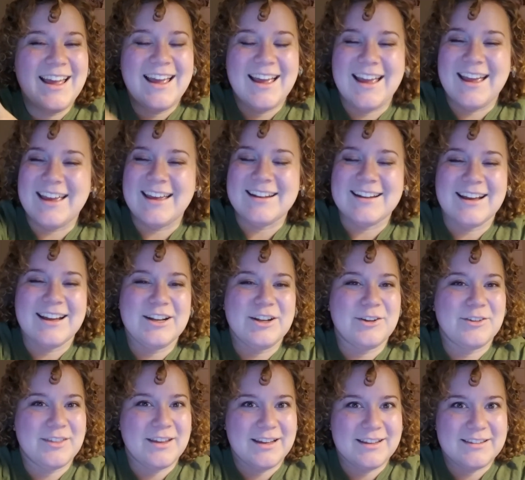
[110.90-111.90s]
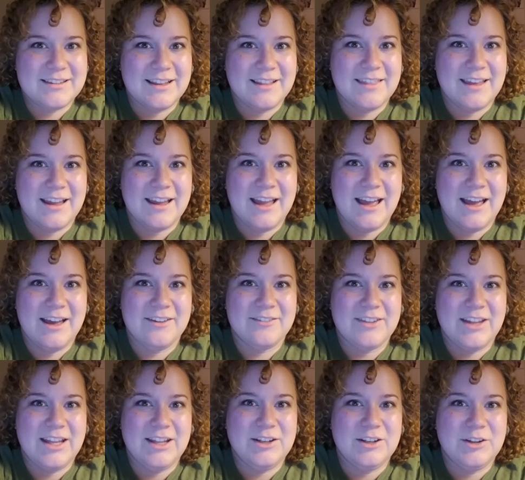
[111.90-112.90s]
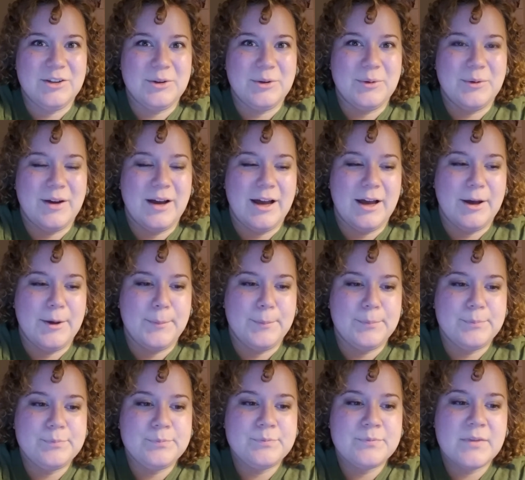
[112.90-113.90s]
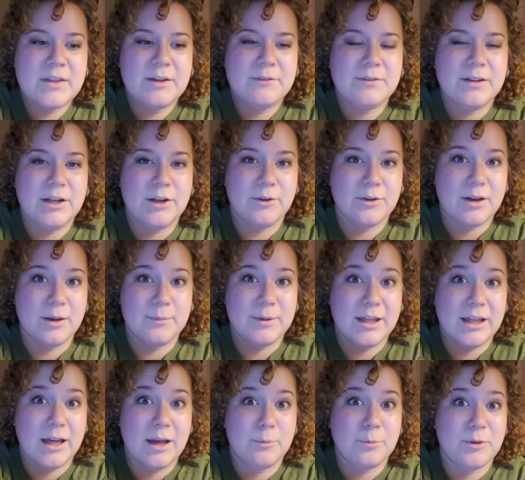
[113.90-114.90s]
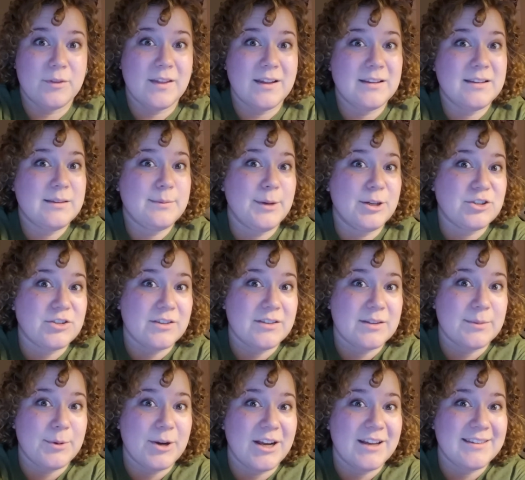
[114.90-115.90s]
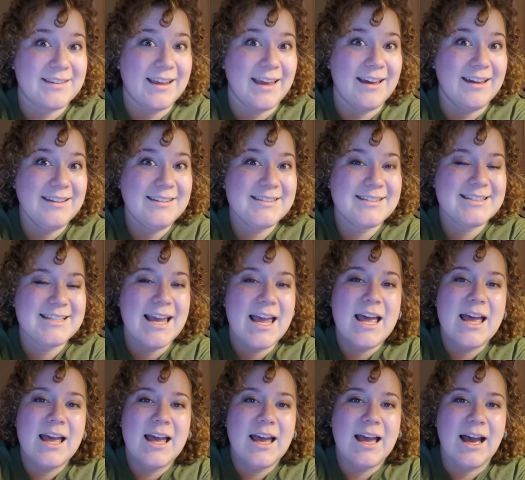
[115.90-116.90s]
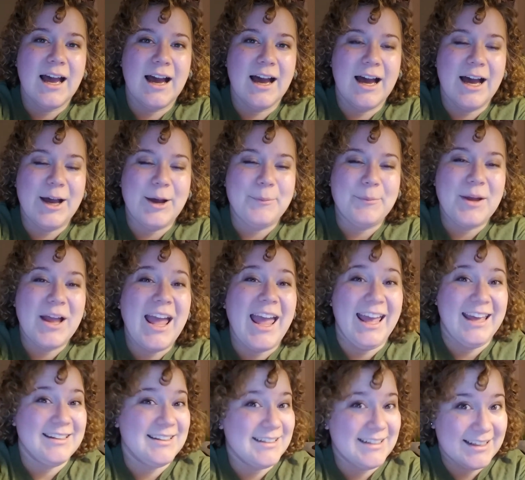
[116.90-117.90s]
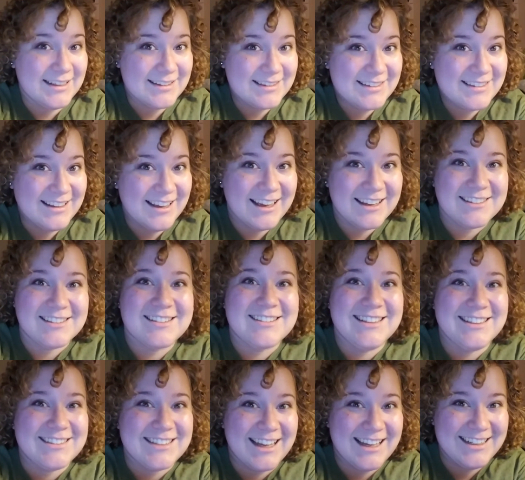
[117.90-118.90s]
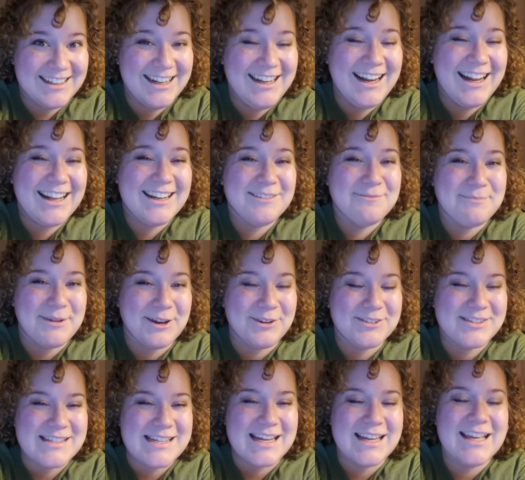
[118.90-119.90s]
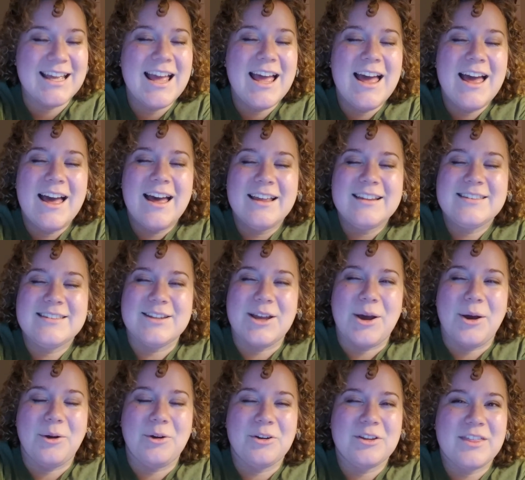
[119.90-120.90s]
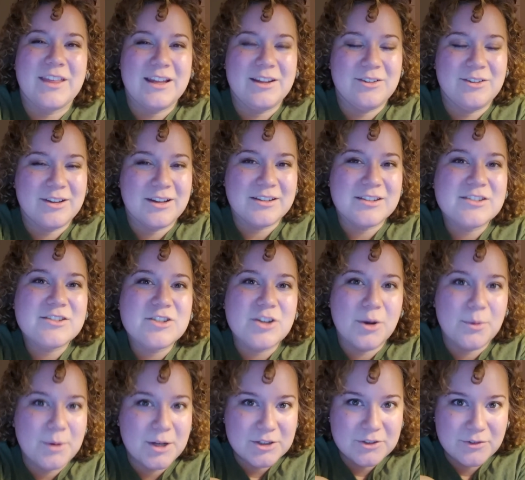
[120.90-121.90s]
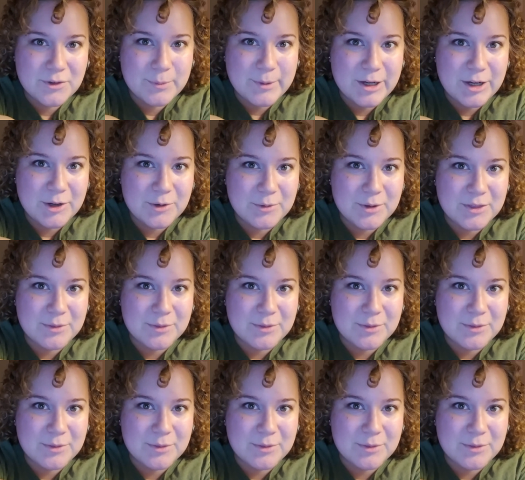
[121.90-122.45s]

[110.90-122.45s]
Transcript: And I know that I said that I have a new um, video coming up with a special surprise guest. Um, and it is. I just need to edit and post it. So thank you guys so much for bearing with